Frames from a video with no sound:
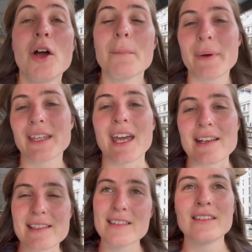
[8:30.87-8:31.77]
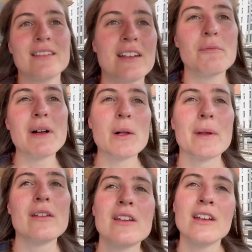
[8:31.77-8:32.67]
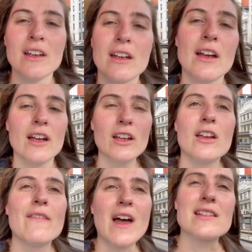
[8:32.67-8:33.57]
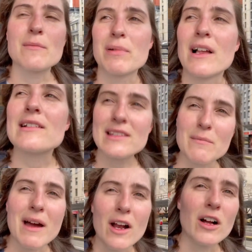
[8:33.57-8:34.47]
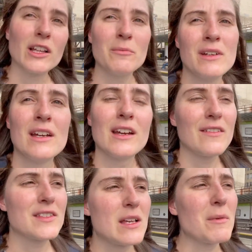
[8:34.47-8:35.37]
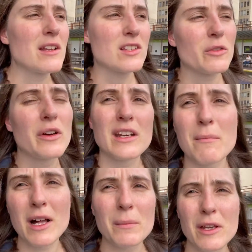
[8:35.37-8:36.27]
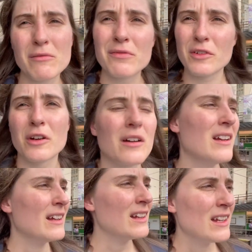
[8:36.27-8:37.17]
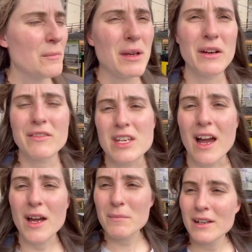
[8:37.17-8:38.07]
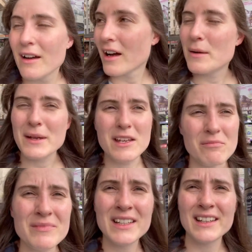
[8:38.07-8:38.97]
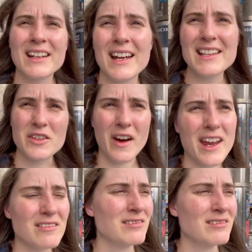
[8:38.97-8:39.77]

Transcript: But yes, Melbourne, that's a plus in my column. If someone is touring to Melbourne for a period of time, I'm in. It's great.